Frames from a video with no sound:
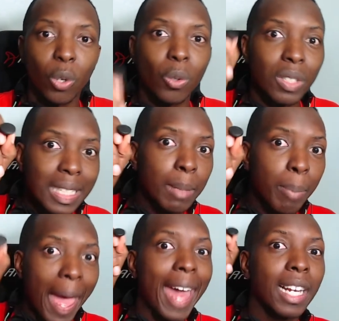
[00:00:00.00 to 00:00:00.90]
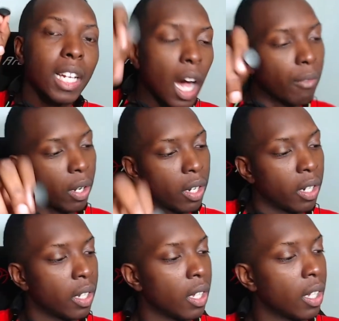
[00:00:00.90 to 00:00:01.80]
D-pad cover,
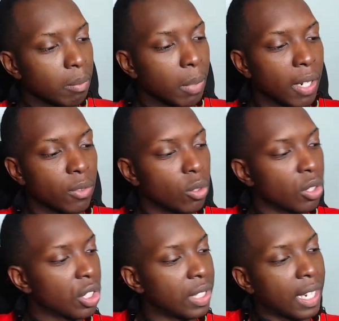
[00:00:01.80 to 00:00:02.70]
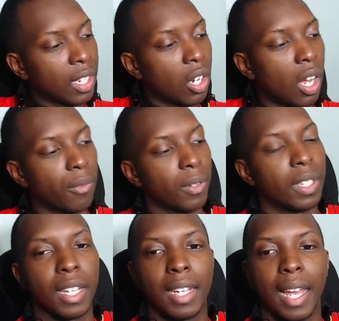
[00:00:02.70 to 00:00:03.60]
but you could just take it off, and
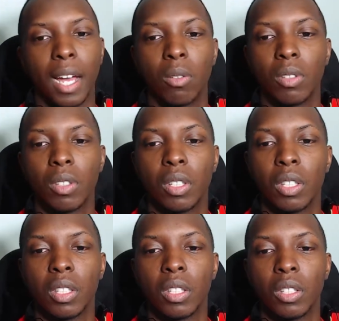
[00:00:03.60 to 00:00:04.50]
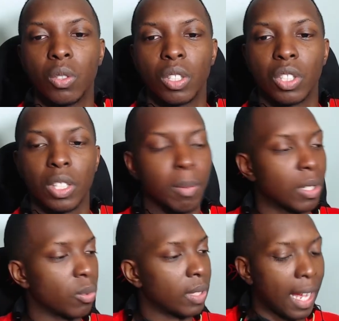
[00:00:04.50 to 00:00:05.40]
then now you could just
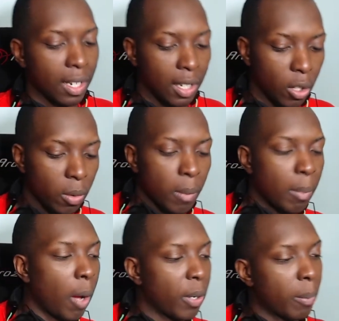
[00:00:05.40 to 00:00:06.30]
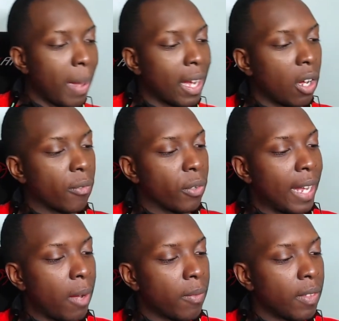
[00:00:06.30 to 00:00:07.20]
mess with that a little. I'll put it back on for
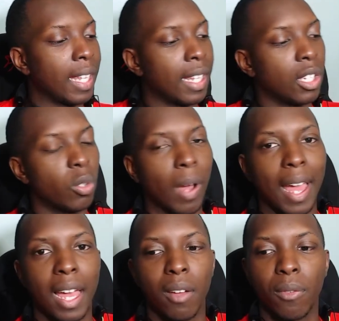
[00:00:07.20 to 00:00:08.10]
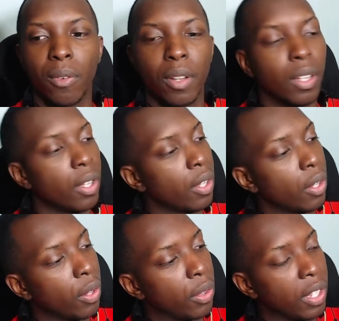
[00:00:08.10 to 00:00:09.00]
now. And then you have
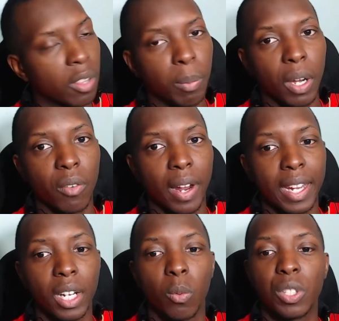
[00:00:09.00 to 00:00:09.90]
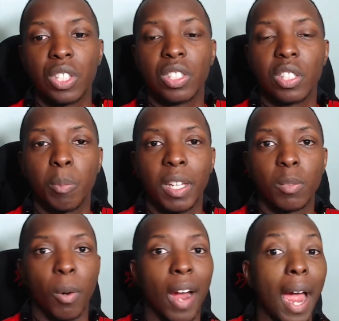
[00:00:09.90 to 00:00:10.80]
this button right here, which is the space
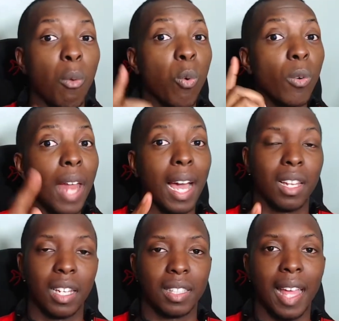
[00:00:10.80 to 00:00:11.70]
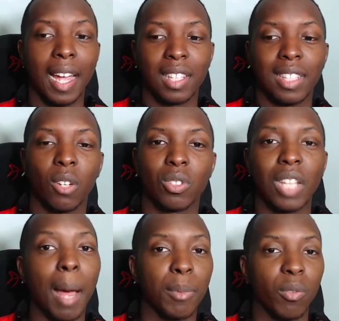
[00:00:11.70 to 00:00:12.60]
bar. I will not click that because that'll
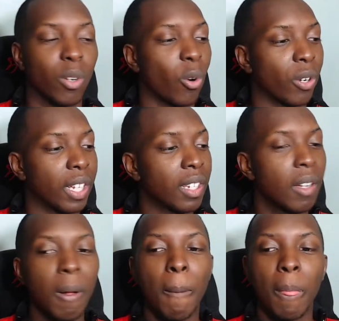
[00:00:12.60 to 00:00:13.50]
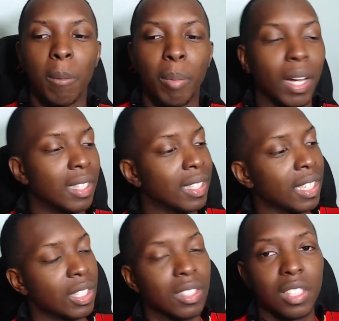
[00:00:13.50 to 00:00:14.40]
stop the recording, but
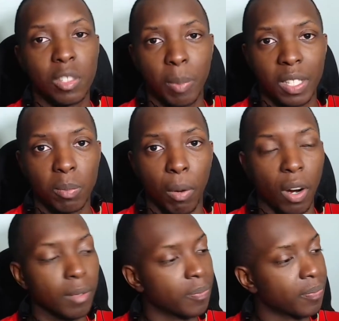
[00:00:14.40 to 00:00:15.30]
this is the space bar,